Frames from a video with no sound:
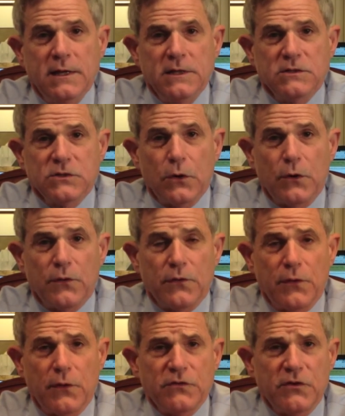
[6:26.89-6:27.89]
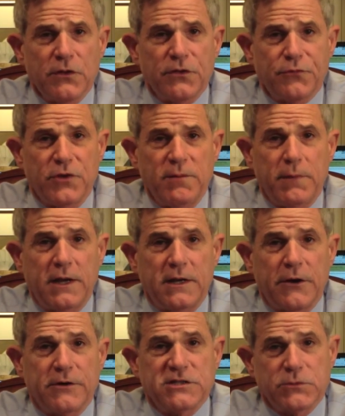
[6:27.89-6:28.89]
So those are the three main
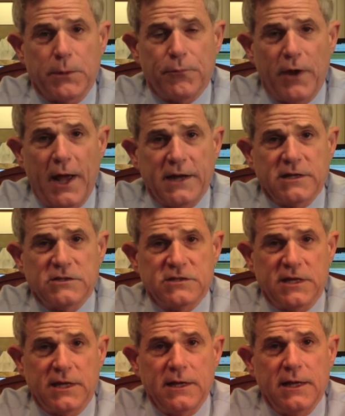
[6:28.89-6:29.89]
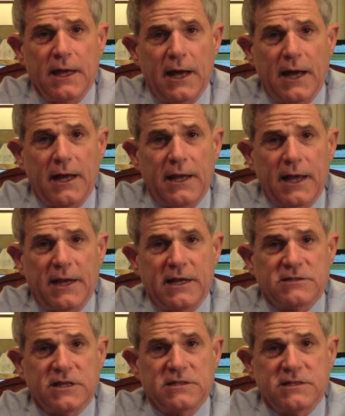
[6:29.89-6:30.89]
areas that we practice in, and
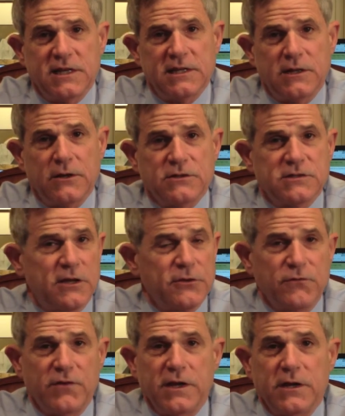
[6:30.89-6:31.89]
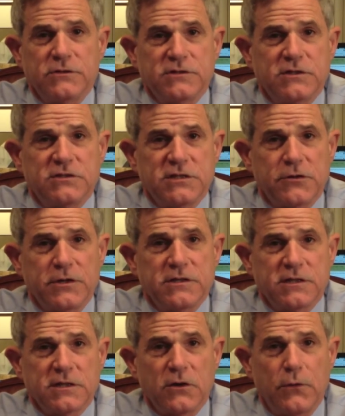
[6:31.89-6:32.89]
as I said, there's other videos in this
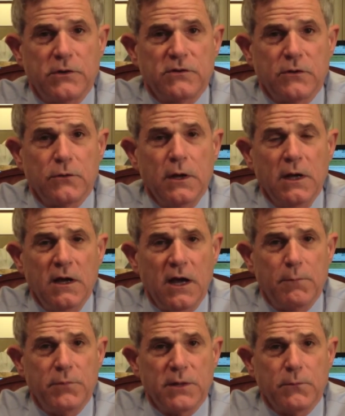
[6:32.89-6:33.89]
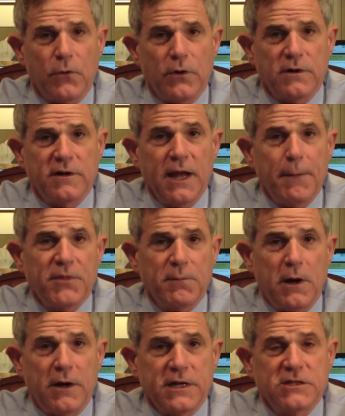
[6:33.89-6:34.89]
series that go into a bit more depth
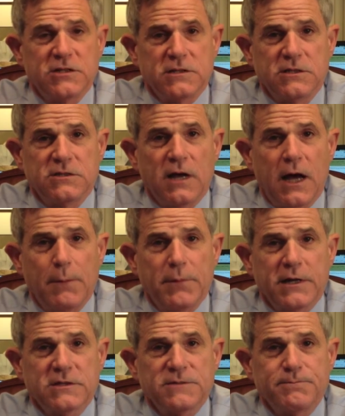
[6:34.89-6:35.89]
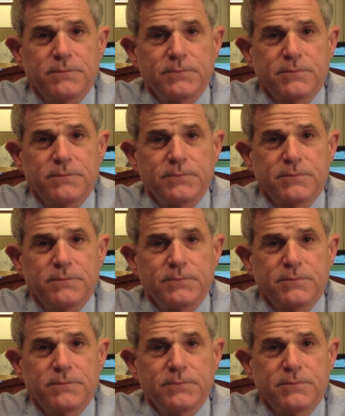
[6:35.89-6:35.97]
about each of these topics.